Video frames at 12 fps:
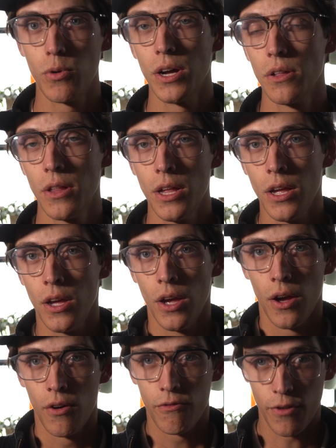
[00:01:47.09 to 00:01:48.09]
Well,
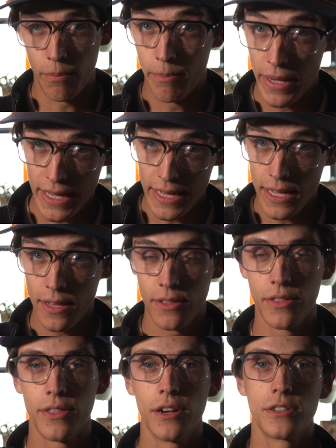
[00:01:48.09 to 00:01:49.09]
for me,
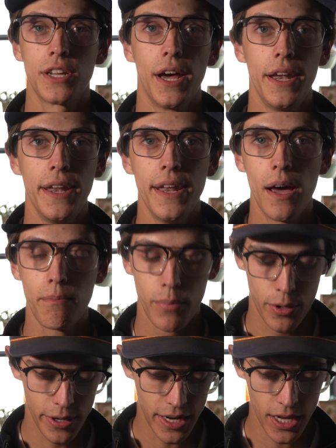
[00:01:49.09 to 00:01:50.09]
there's a
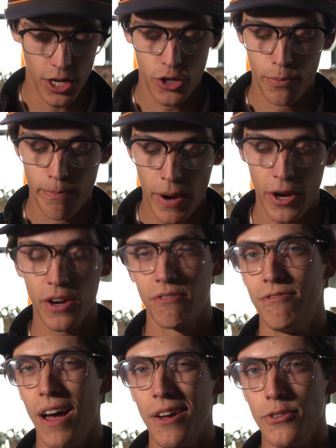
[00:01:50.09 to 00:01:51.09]
numbering, a numeric
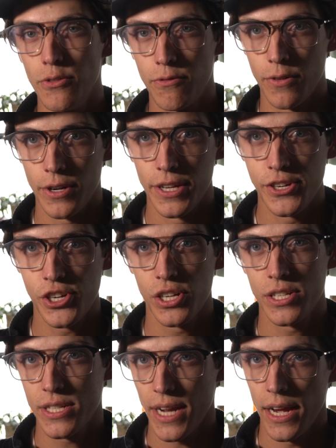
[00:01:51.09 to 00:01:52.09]
value for each
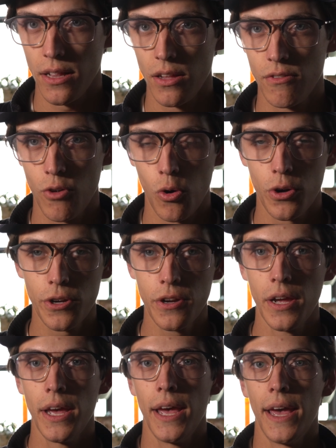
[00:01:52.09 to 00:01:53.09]
style of corner,